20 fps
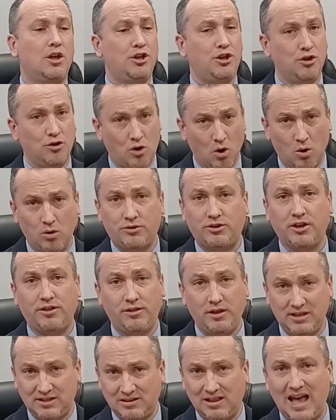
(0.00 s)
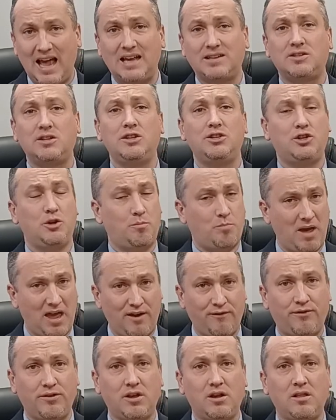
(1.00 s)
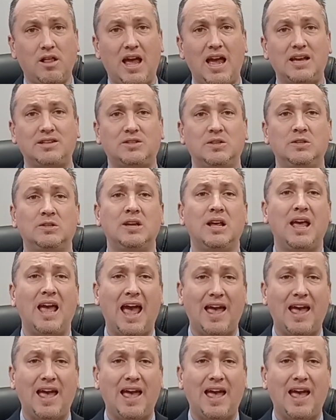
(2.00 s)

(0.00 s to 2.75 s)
You go to these classes, you pay for the classes.